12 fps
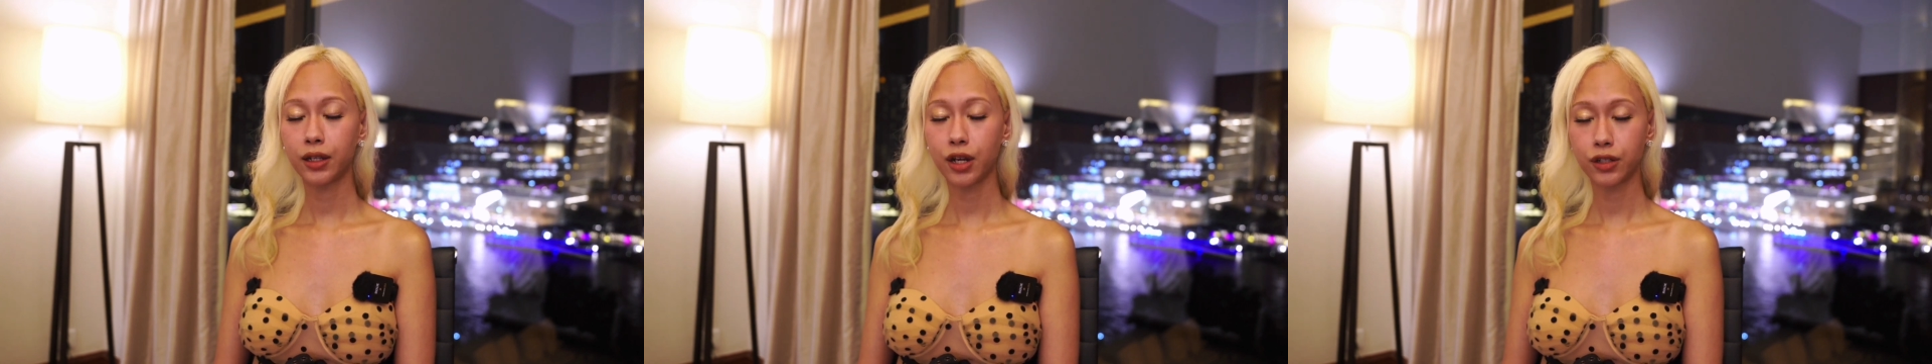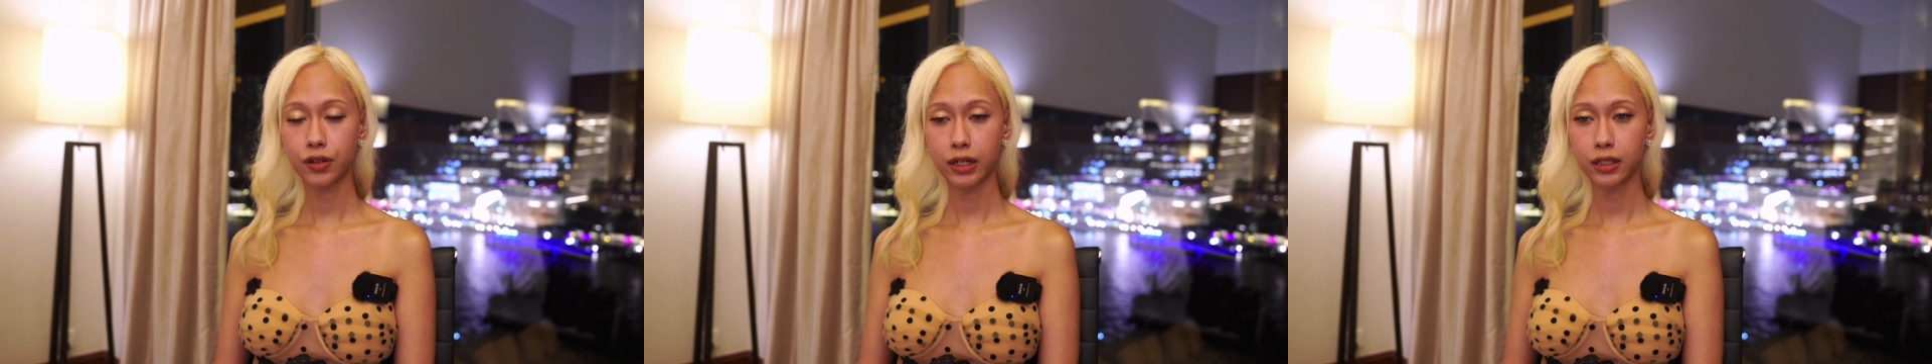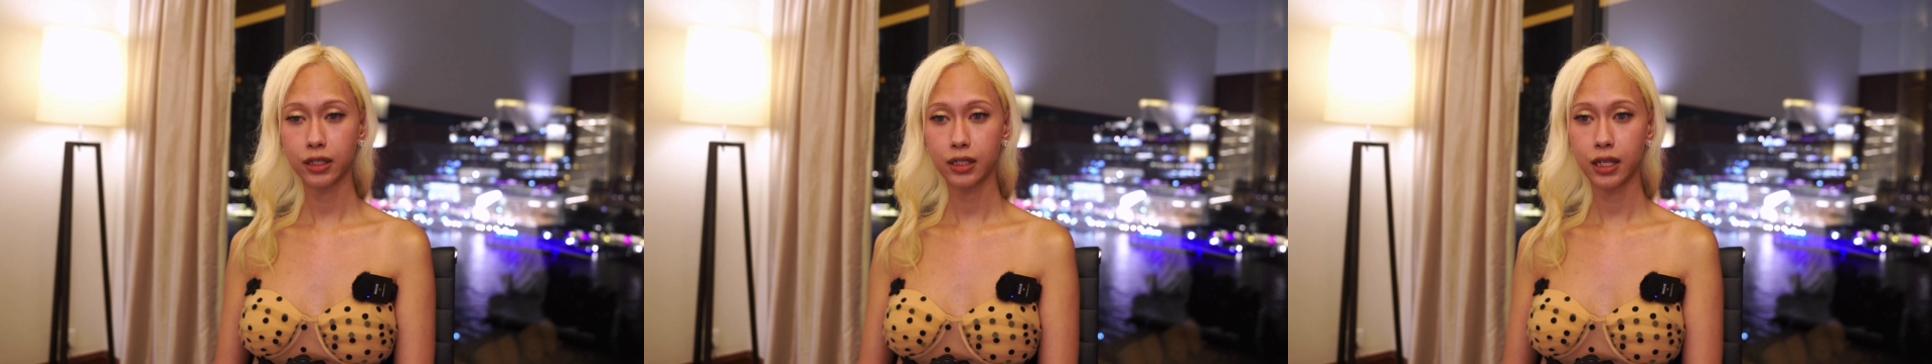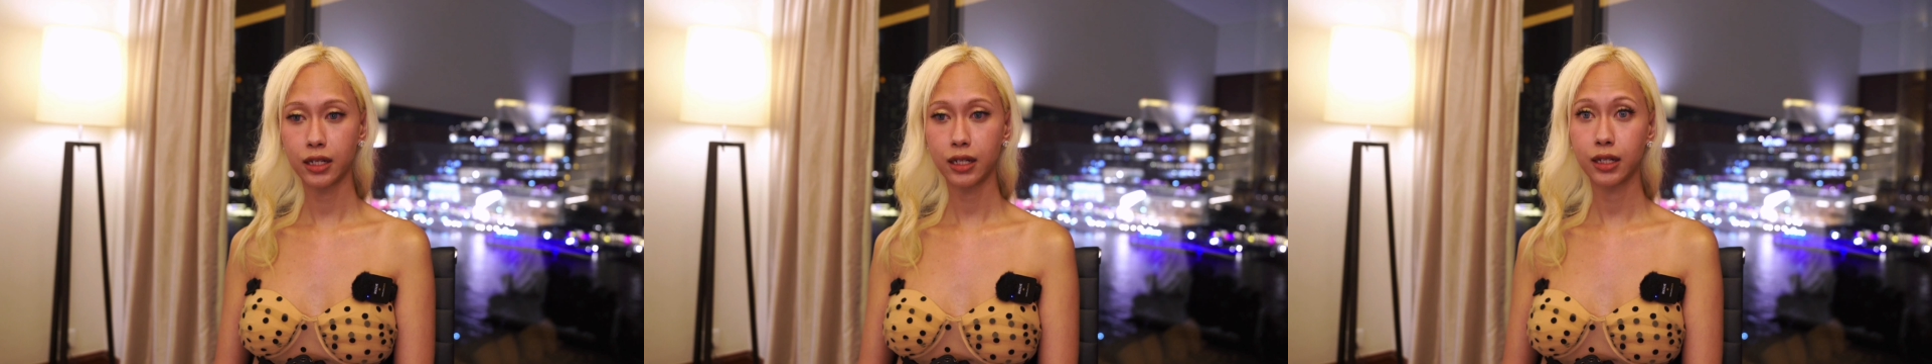contract is
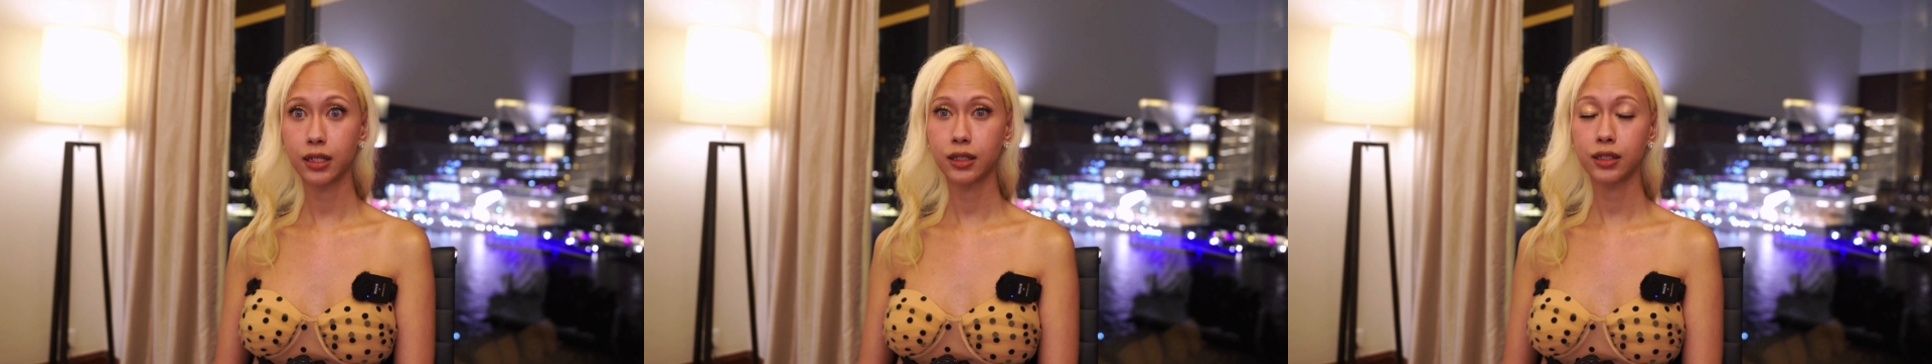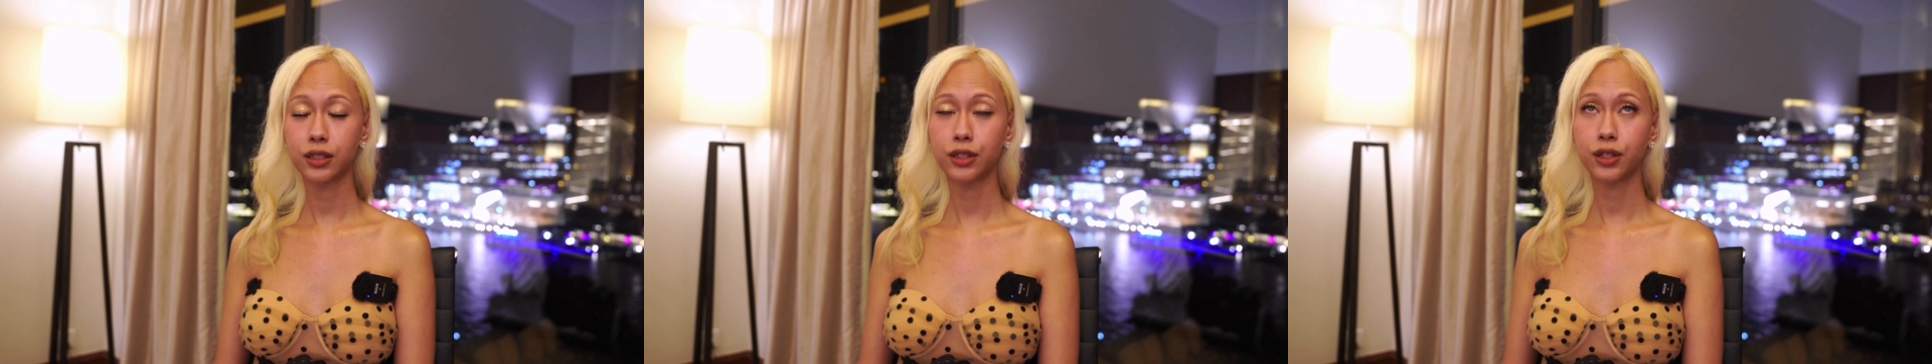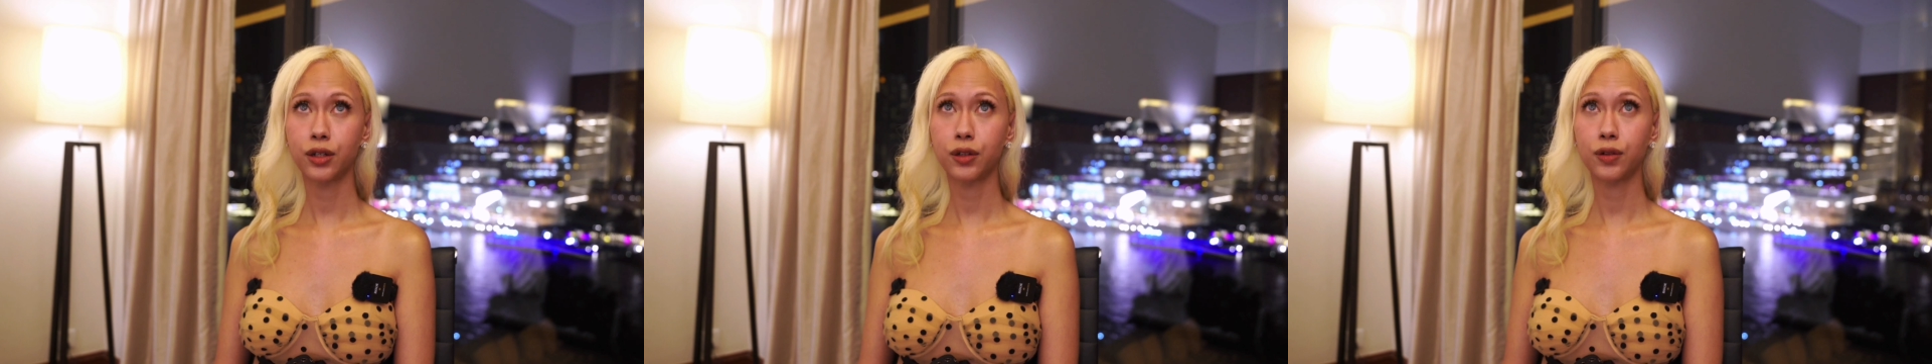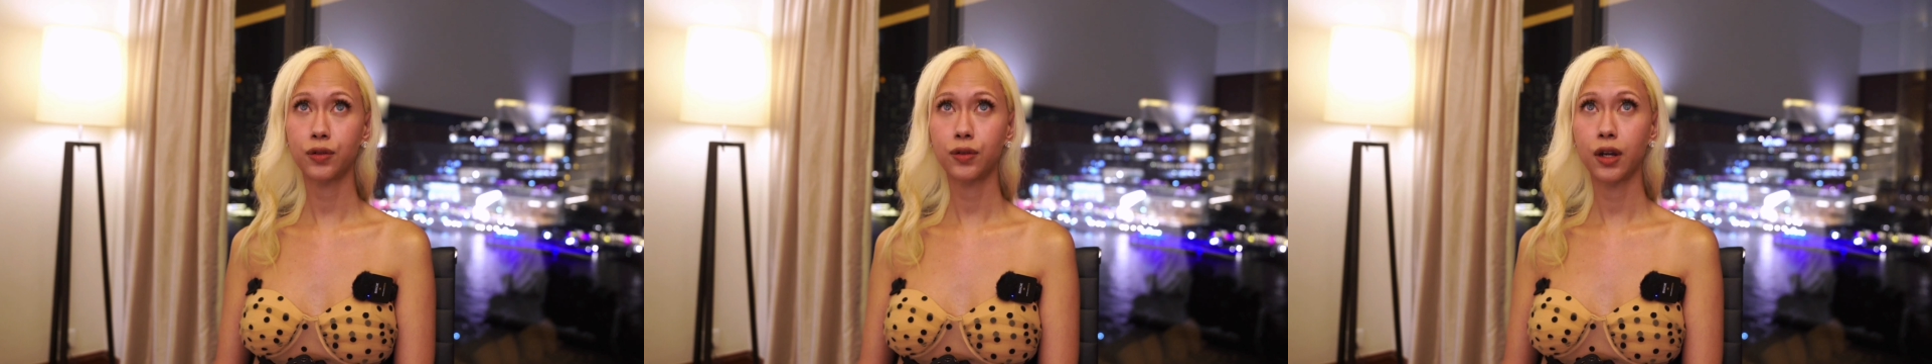ending,
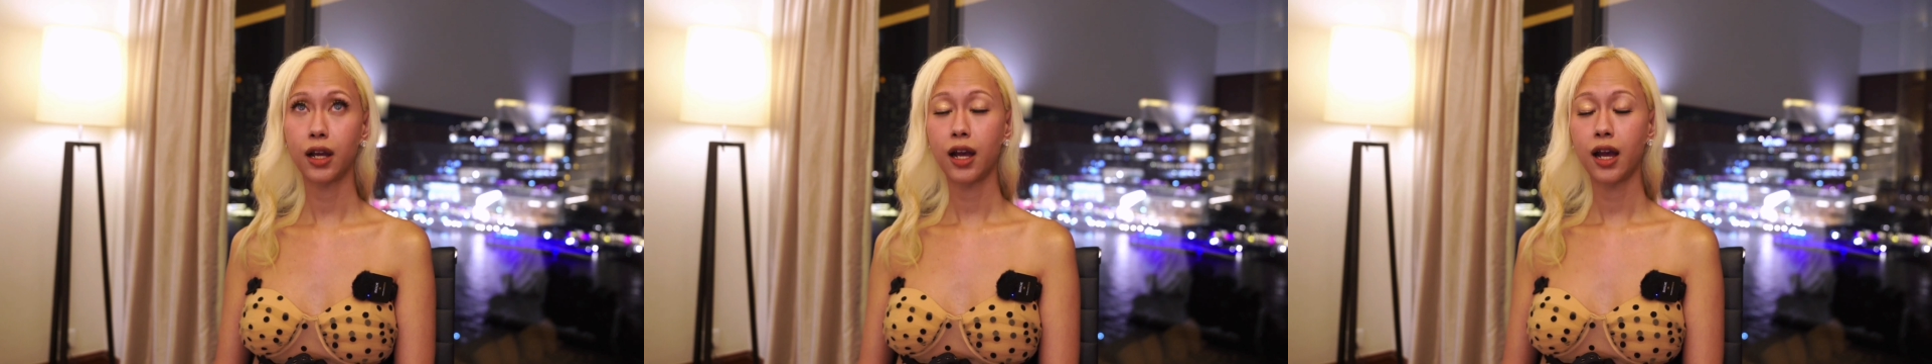so